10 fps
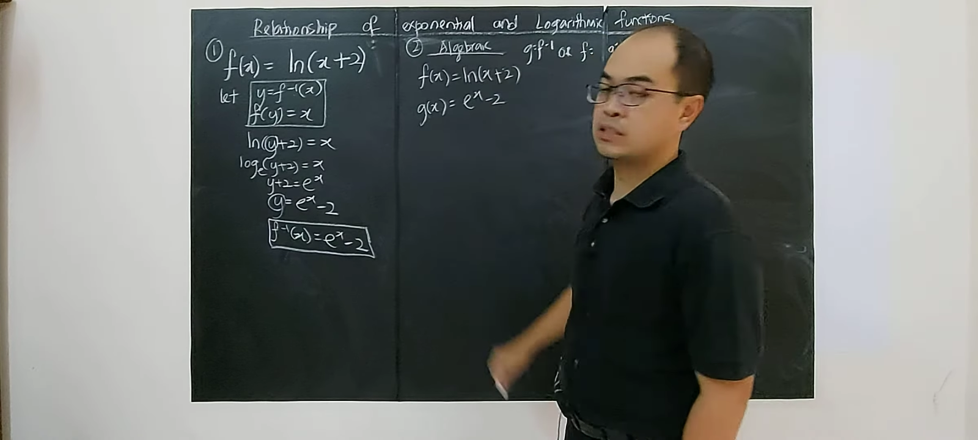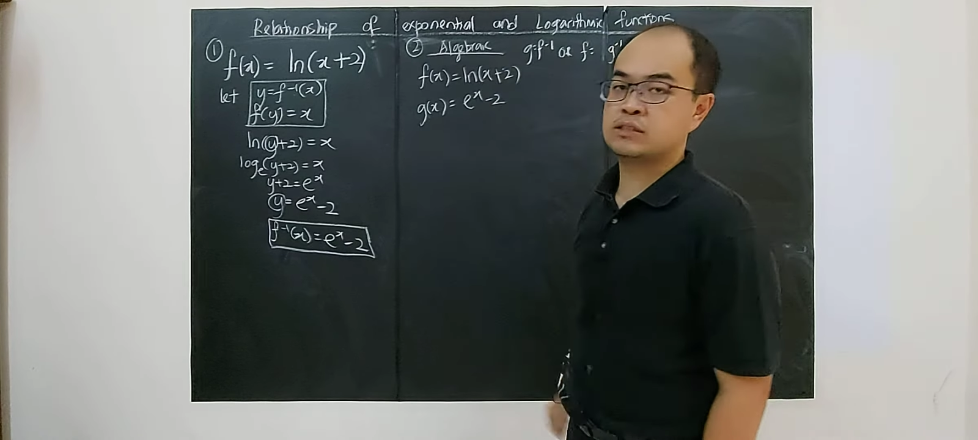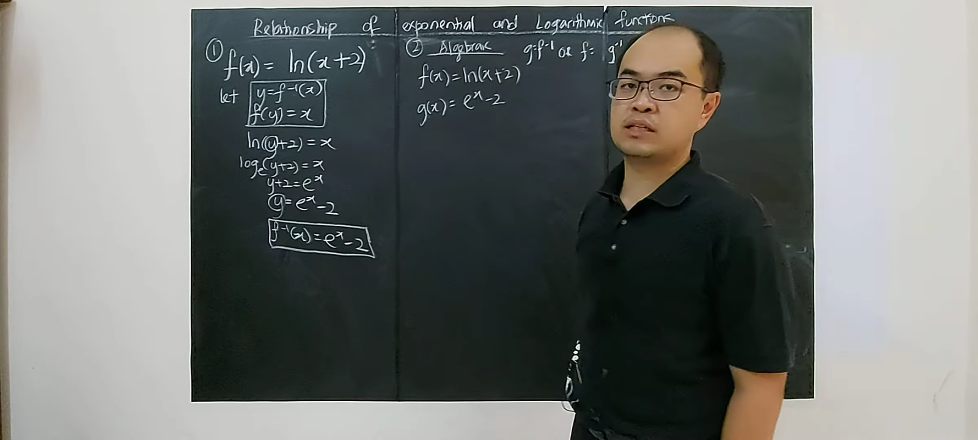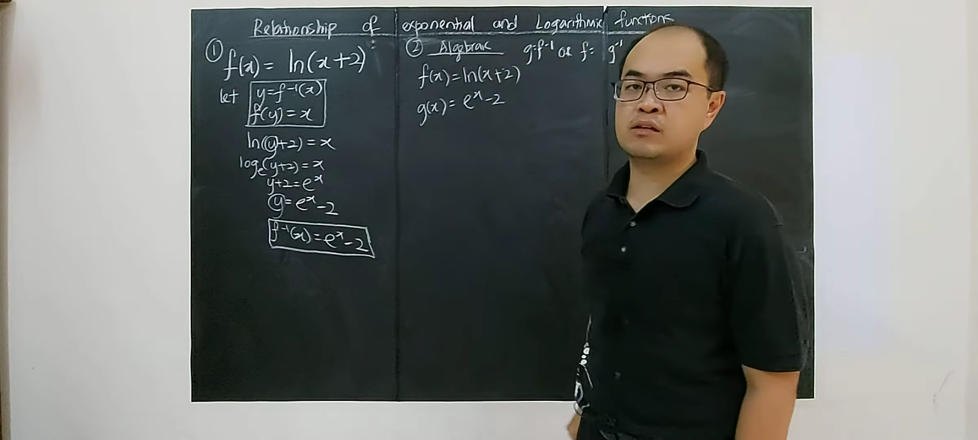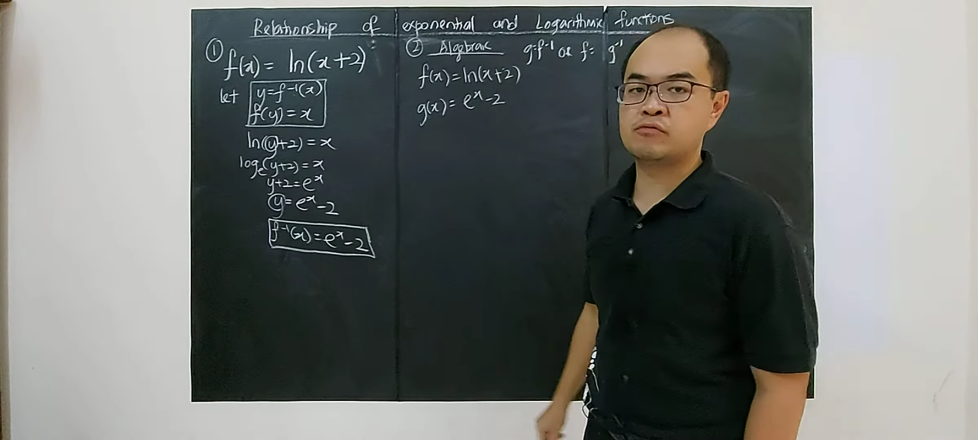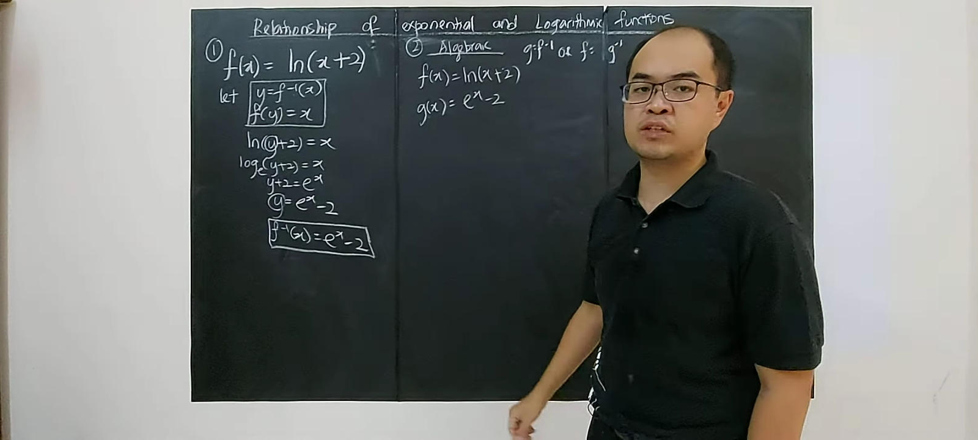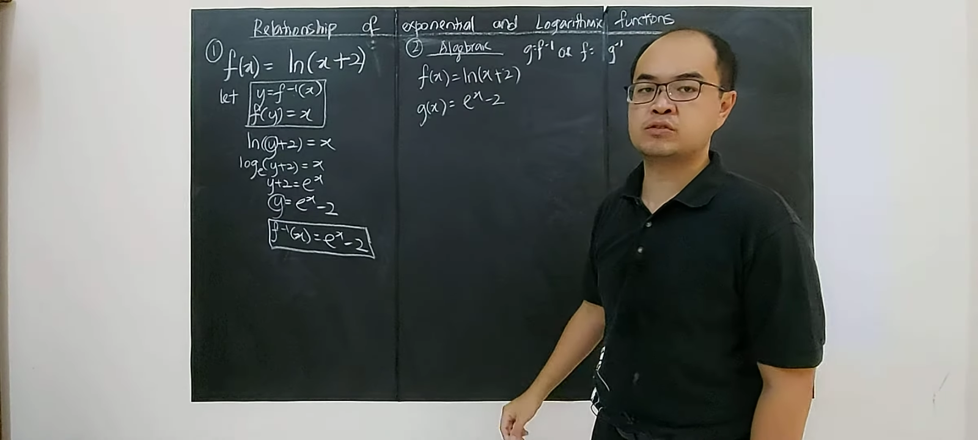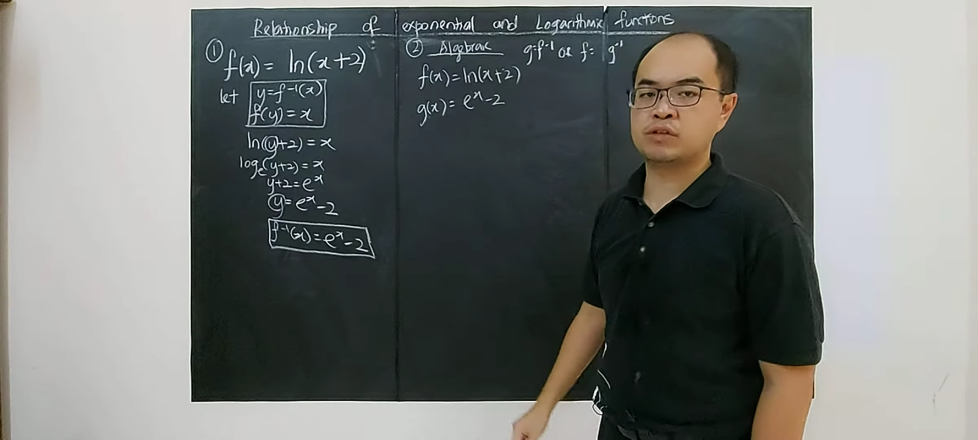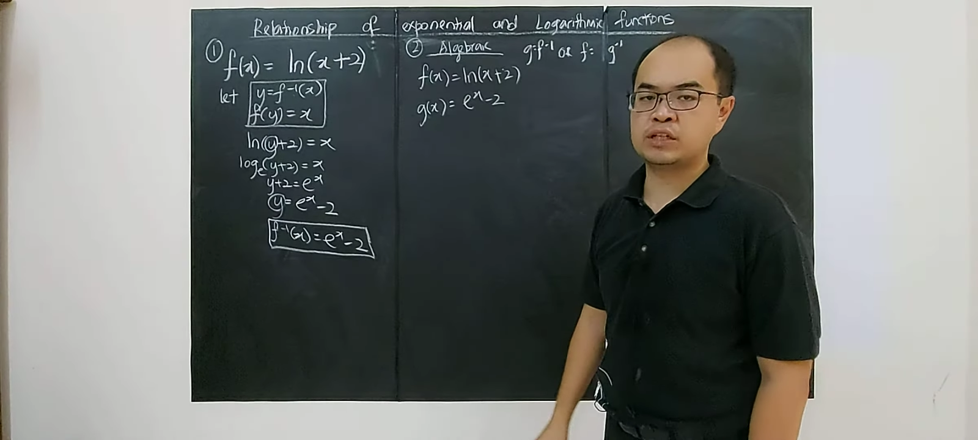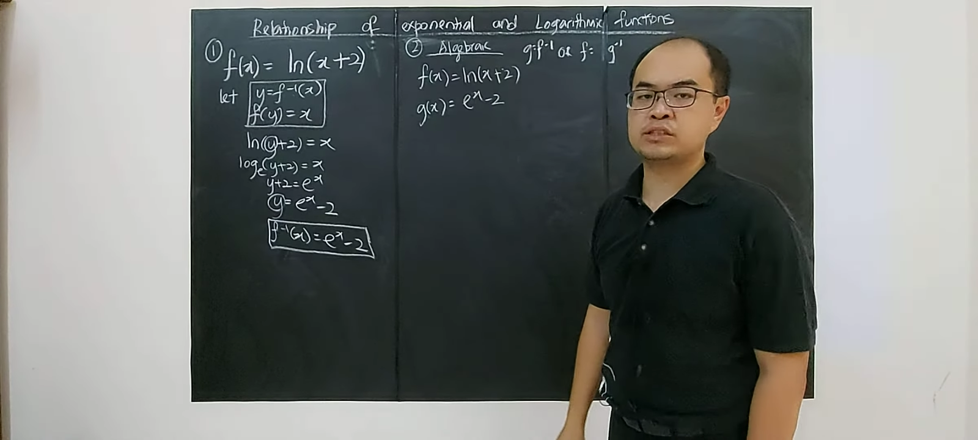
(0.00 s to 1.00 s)
is inverse
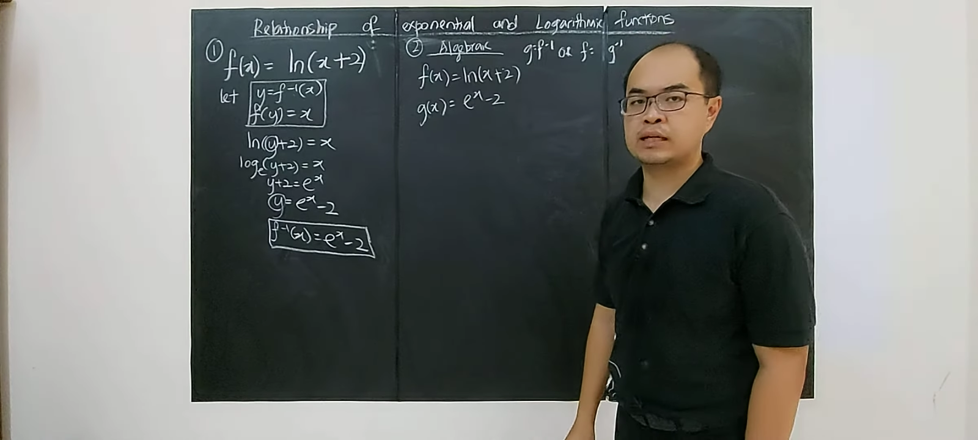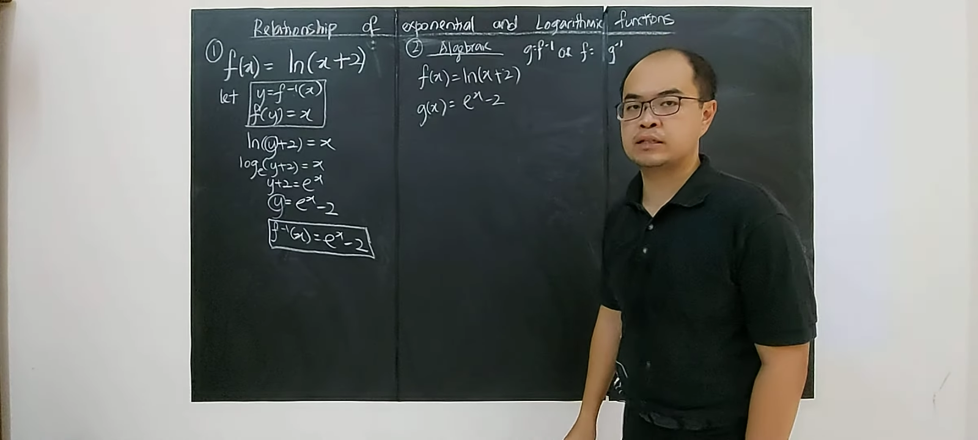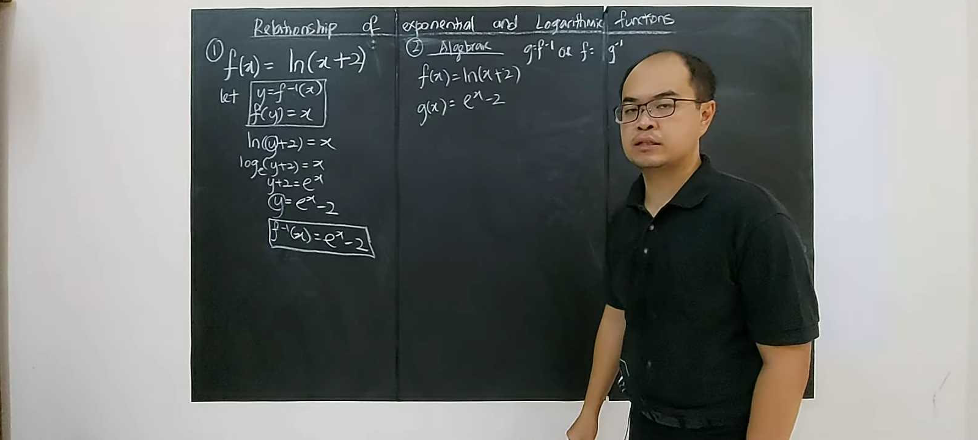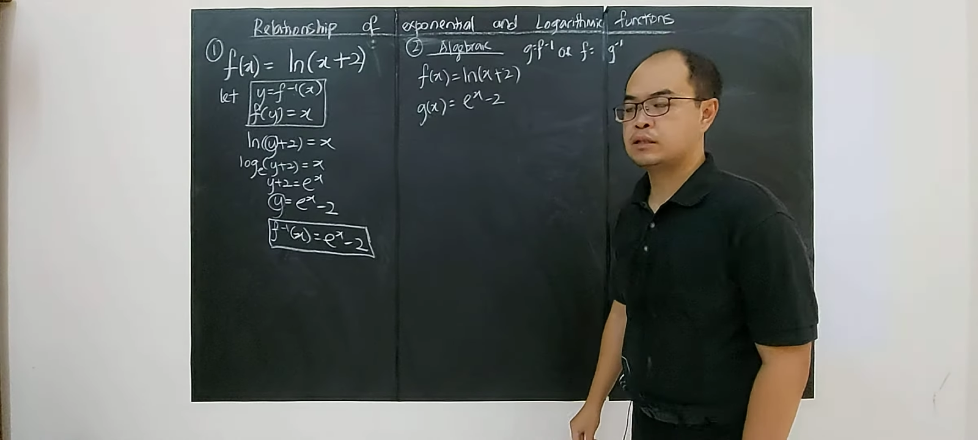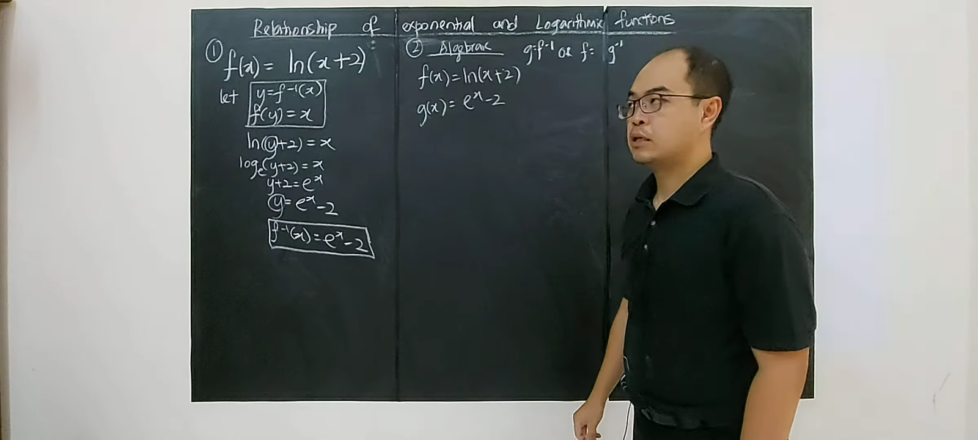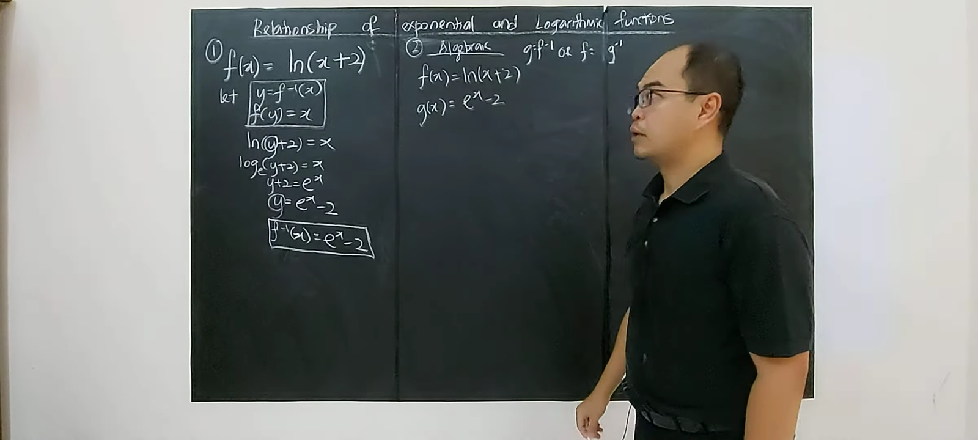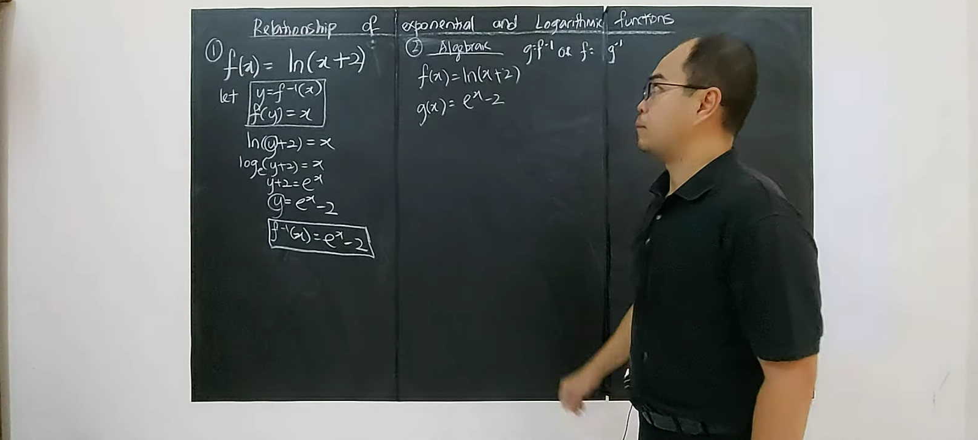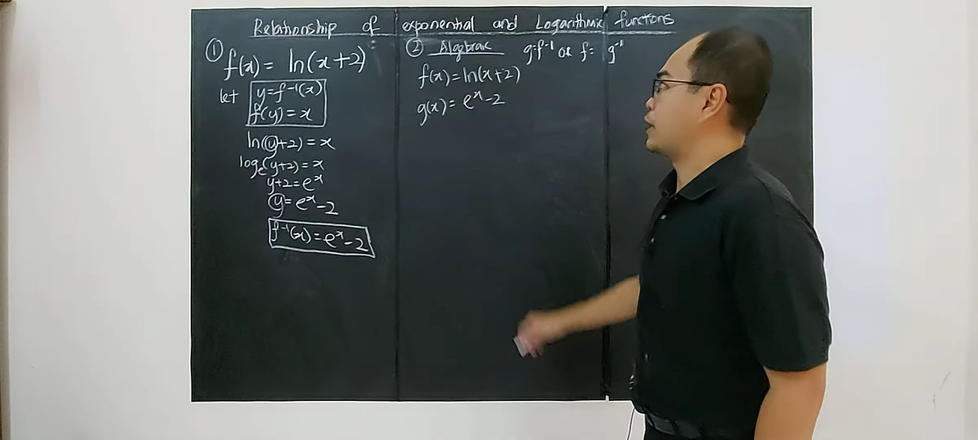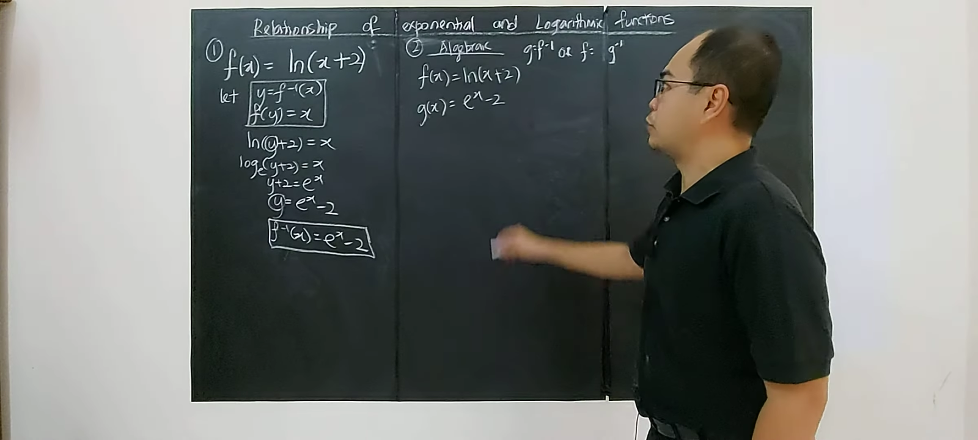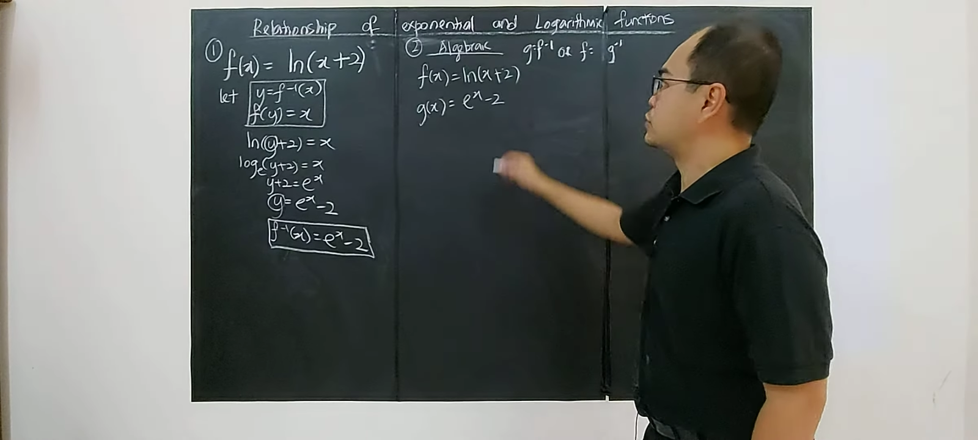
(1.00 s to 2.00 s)
to each other?
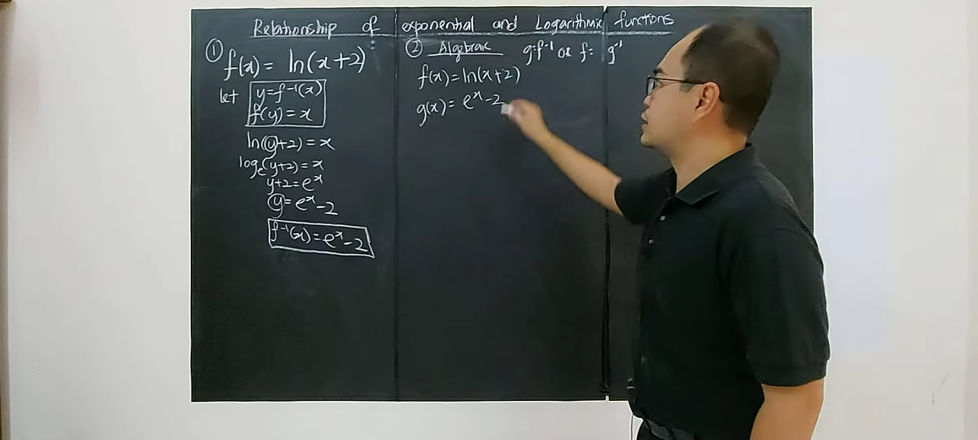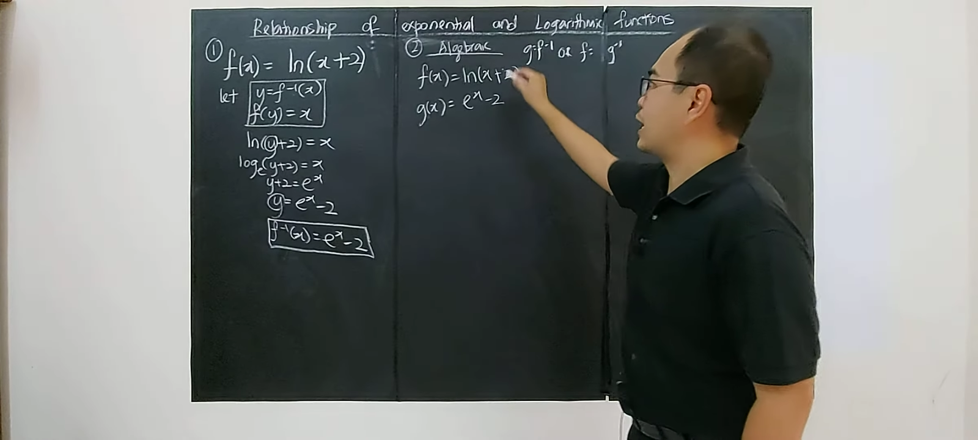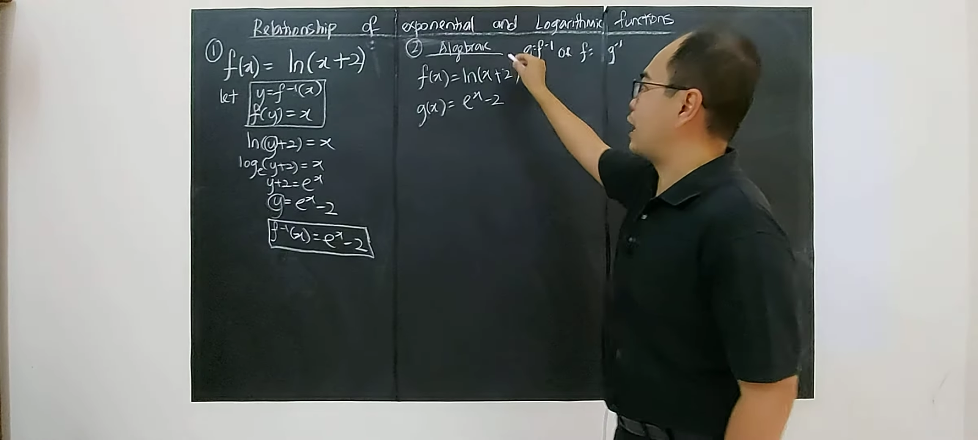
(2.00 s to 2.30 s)
By using